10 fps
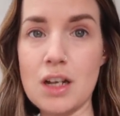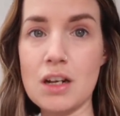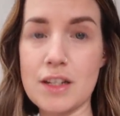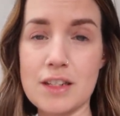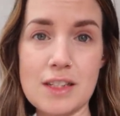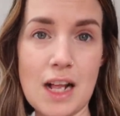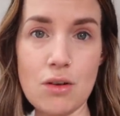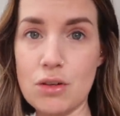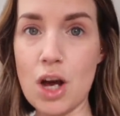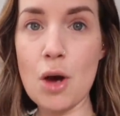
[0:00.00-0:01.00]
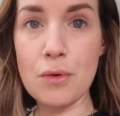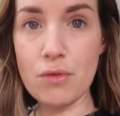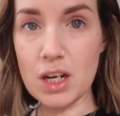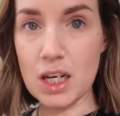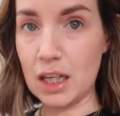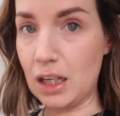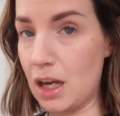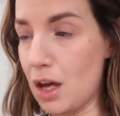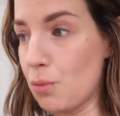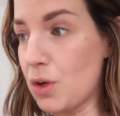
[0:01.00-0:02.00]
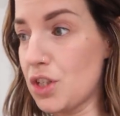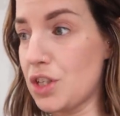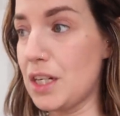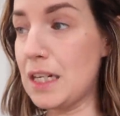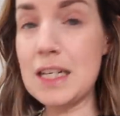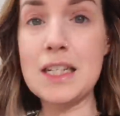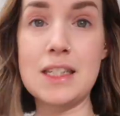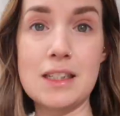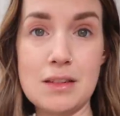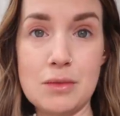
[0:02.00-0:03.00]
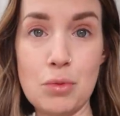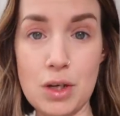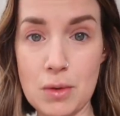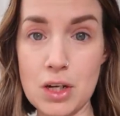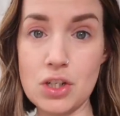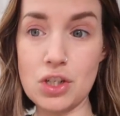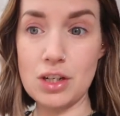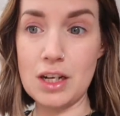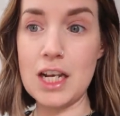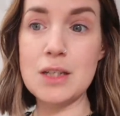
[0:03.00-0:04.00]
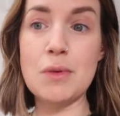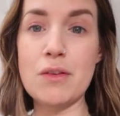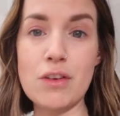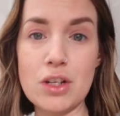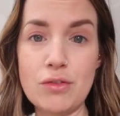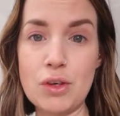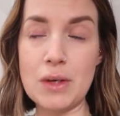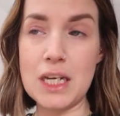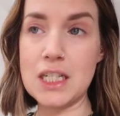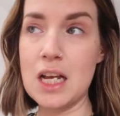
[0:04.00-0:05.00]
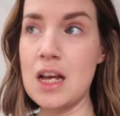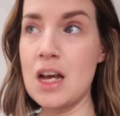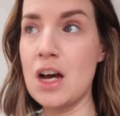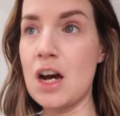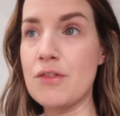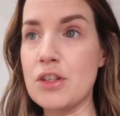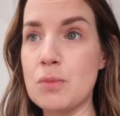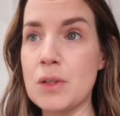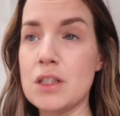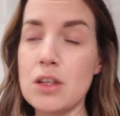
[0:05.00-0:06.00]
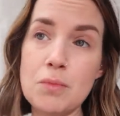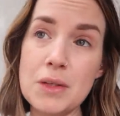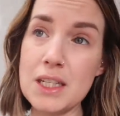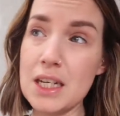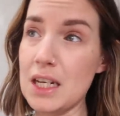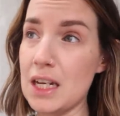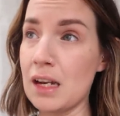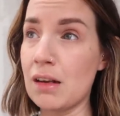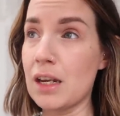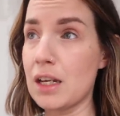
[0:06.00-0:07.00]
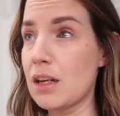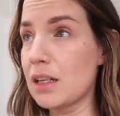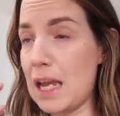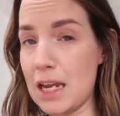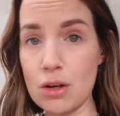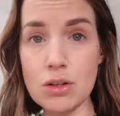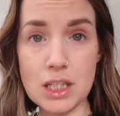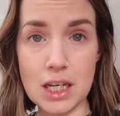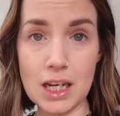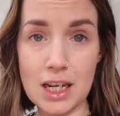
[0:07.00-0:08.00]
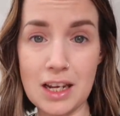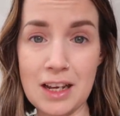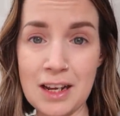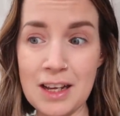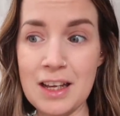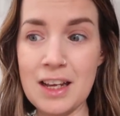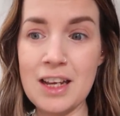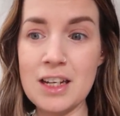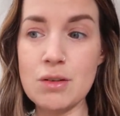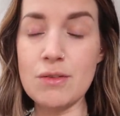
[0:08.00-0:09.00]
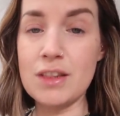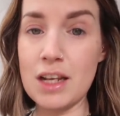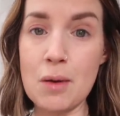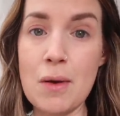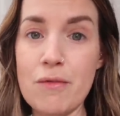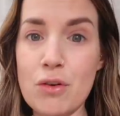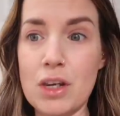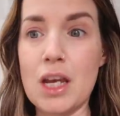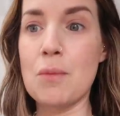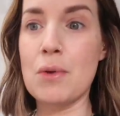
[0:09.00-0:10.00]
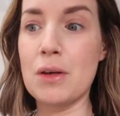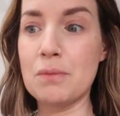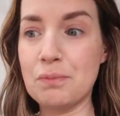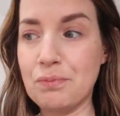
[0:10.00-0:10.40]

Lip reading: like the salon up and running, which it is pretty much and has been for the last few weeks. I've just been so busy and like chaotic to even think about vlogging, but